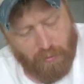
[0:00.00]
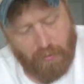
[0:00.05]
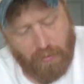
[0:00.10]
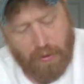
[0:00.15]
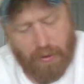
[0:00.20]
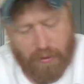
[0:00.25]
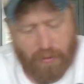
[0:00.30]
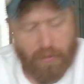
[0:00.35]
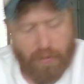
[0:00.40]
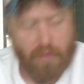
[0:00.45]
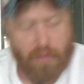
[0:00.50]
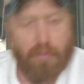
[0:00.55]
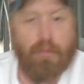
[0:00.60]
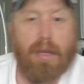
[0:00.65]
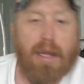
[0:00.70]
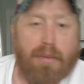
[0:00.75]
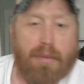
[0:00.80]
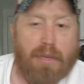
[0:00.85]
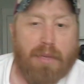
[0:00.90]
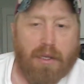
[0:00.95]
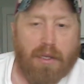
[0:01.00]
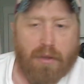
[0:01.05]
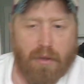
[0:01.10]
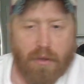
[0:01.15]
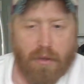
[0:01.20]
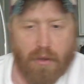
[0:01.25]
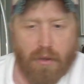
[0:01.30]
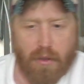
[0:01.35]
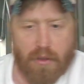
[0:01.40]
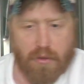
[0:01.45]
Well, maybe.
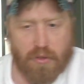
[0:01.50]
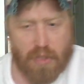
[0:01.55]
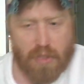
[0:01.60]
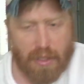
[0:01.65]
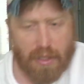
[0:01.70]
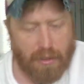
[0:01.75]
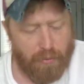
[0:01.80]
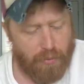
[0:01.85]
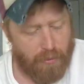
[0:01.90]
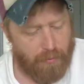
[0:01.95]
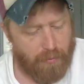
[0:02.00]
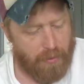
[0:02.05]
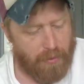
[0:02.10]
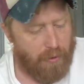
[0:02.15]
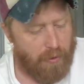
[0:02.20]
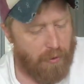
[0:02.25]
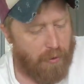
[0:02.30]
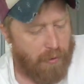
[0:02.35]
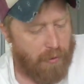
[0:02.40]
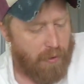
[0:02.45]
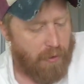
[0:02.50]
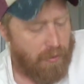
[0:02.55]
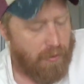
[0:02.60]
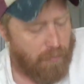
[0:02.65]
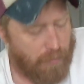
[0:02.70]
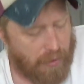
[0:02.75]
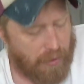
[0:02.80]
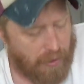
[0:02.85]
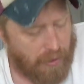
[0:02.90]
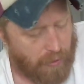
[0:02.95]
Tried to put
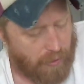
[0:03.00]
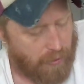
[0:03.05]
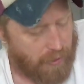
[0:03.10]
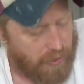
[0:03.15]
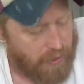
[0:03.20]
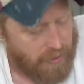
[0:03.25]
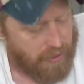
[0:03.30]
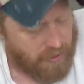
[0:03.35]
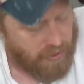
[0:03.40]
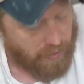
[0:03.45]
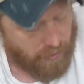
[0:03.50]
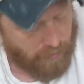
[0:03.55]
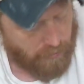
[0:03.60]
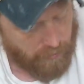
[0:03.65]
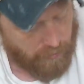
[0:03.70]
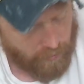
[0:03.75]
my go gauge in.